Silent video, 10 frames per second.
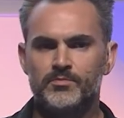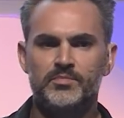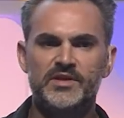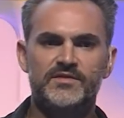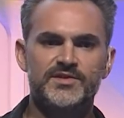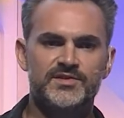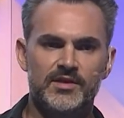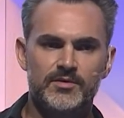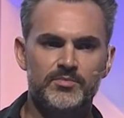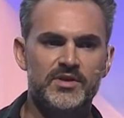
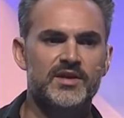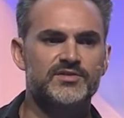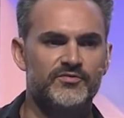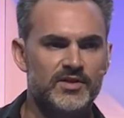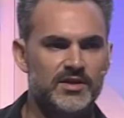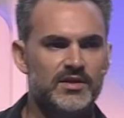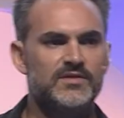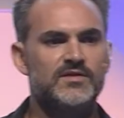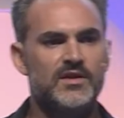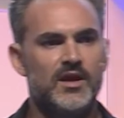BTC,
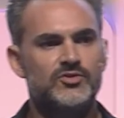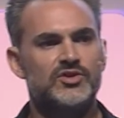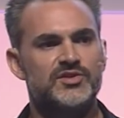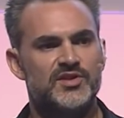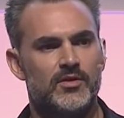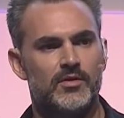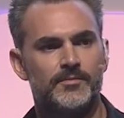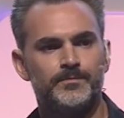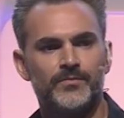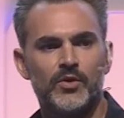BSV, ETH, etc.
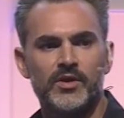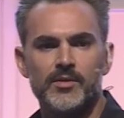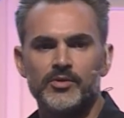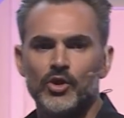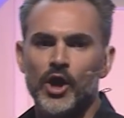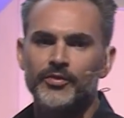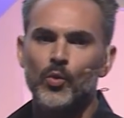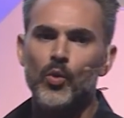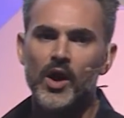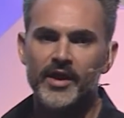Okay, but not the
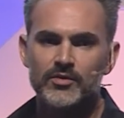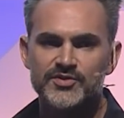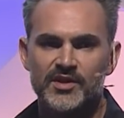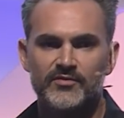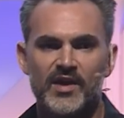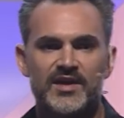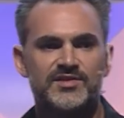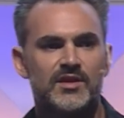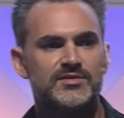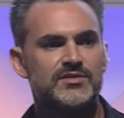wider set of
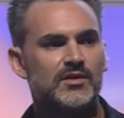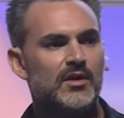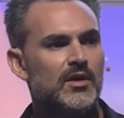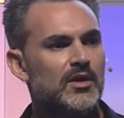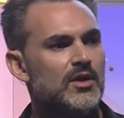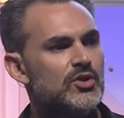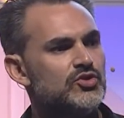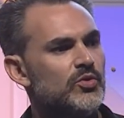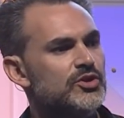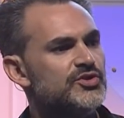assets.
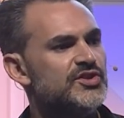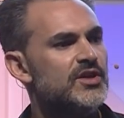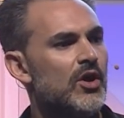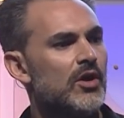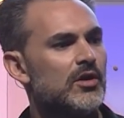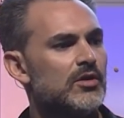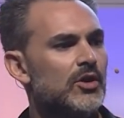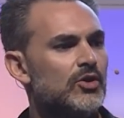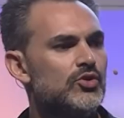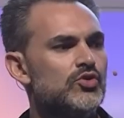So when you see our
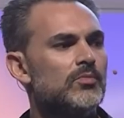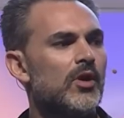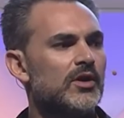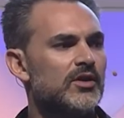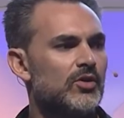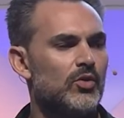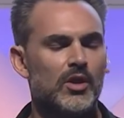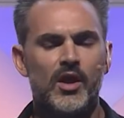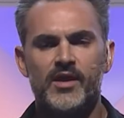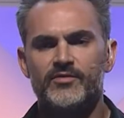new market go
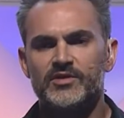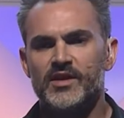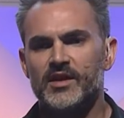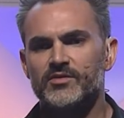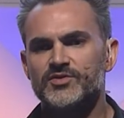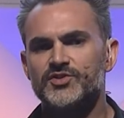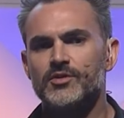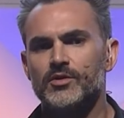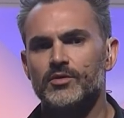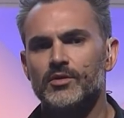live at the end of this
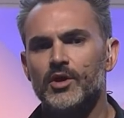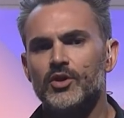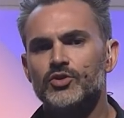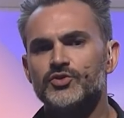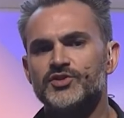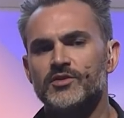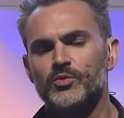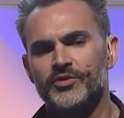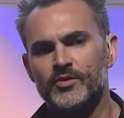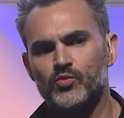year, you'll see that
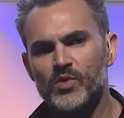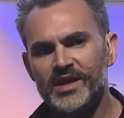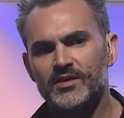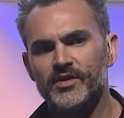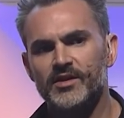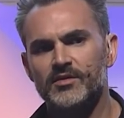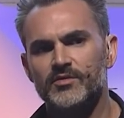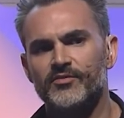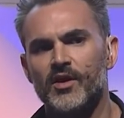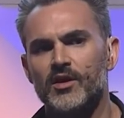within a regulated
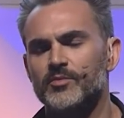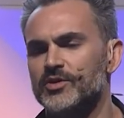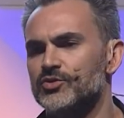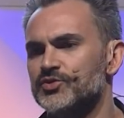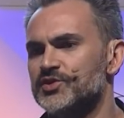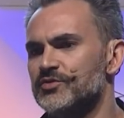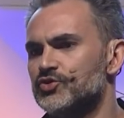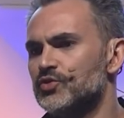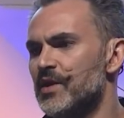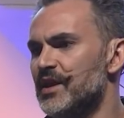environment, you'll see the
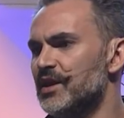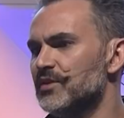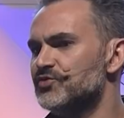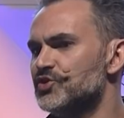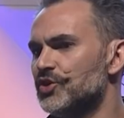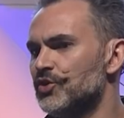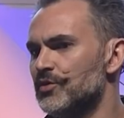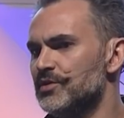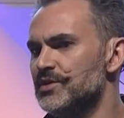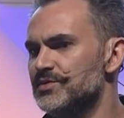trading of
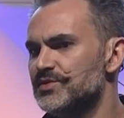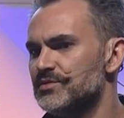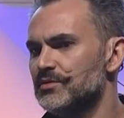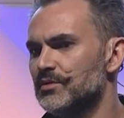securities,